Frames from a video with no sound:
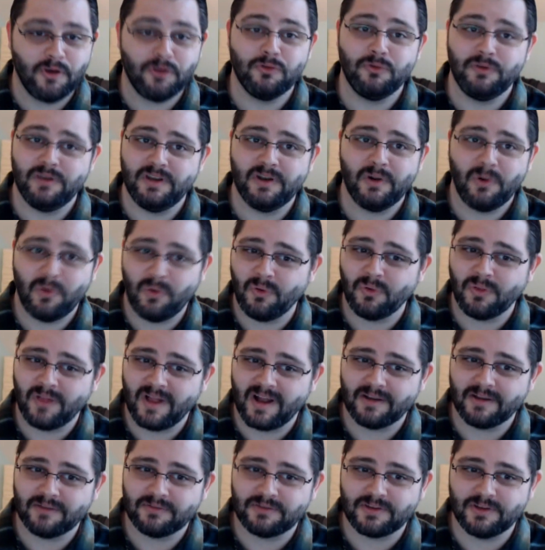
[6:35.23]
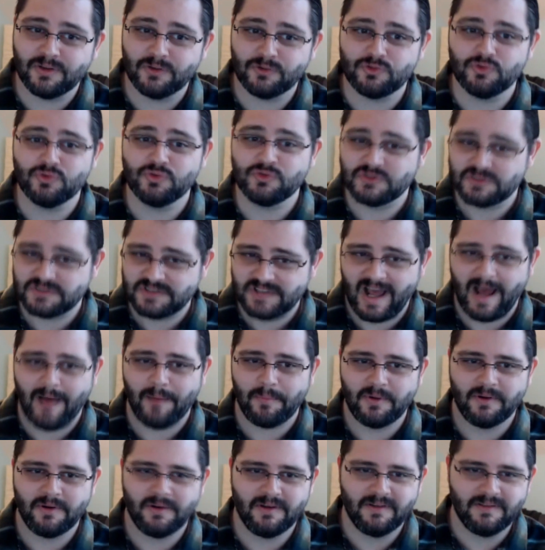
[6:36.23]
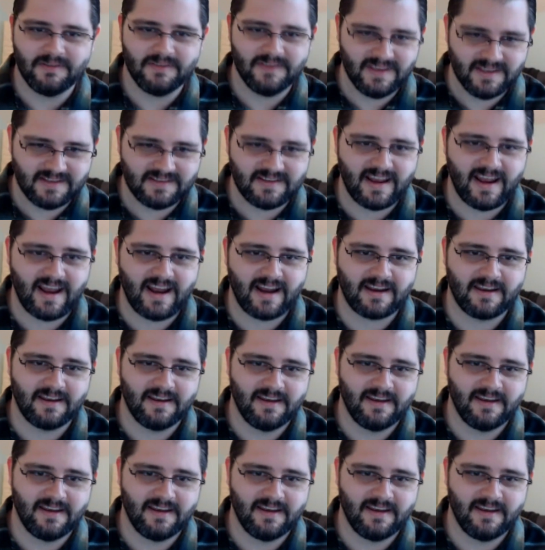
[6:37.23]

but you need a whole lot of skill to stop the attack.